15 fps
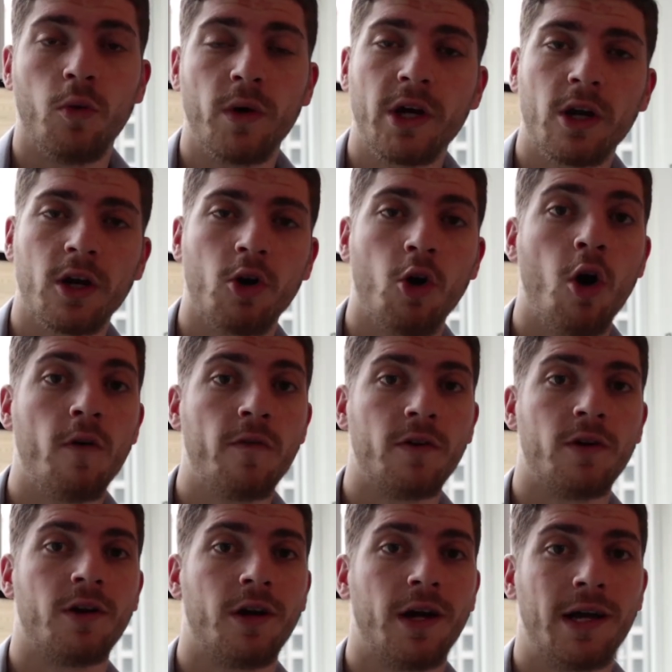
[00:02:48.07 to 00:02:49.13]
we're gonna go
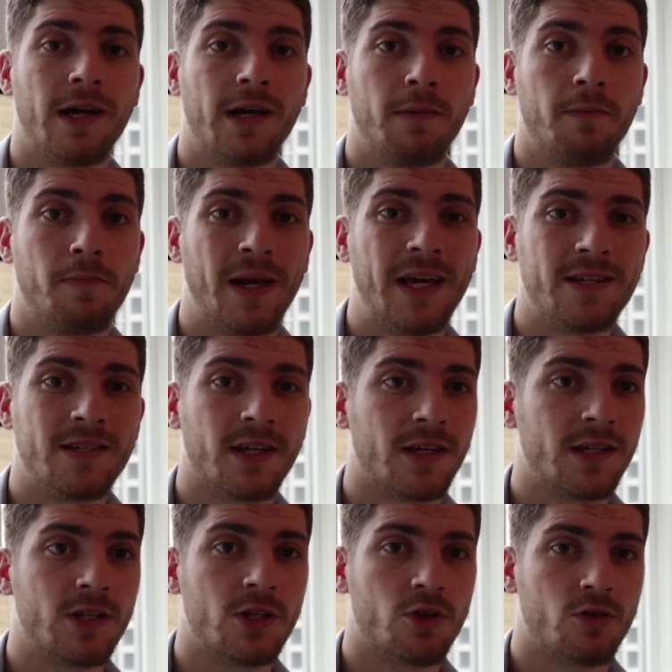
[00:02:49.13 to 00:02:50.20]
over a basic
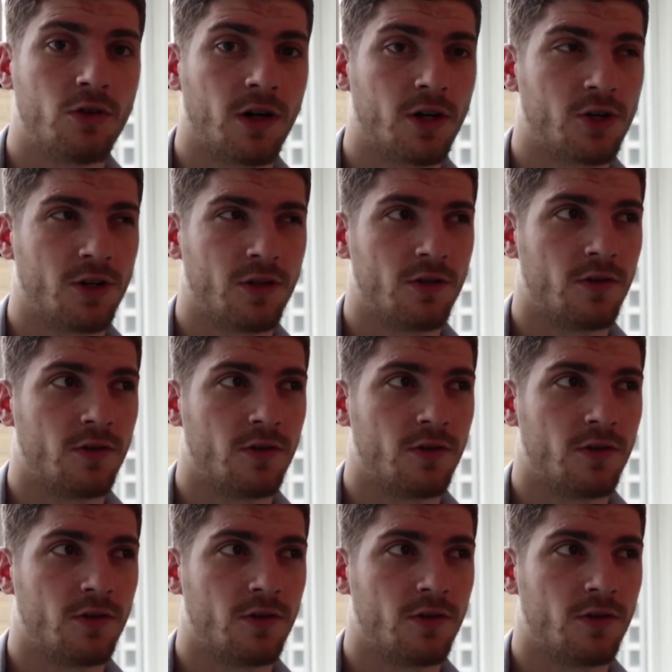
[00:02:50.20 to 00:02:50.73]
instruction